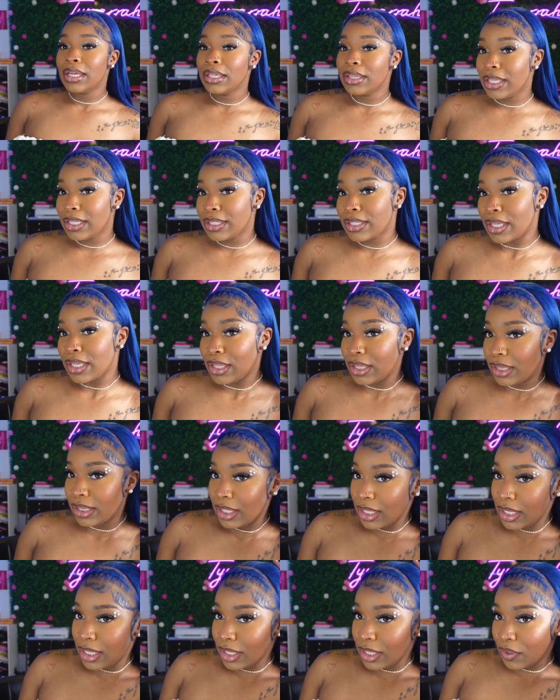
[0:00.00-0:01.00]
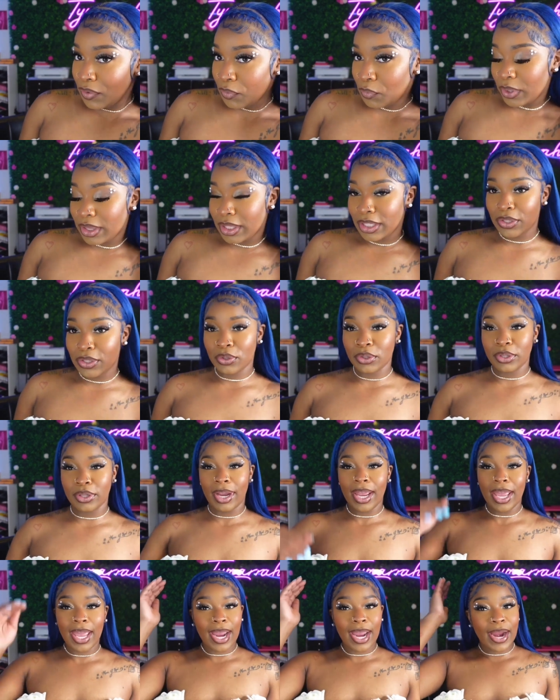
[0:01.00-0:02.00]
this look with the Eullair
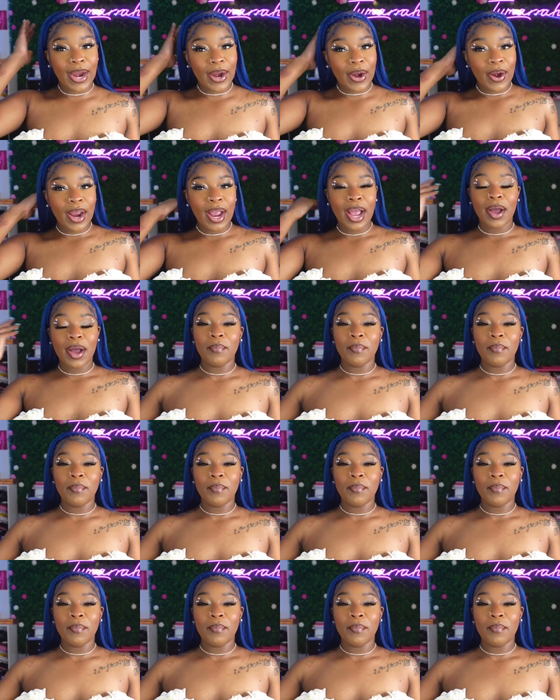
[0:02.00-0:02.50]
hair.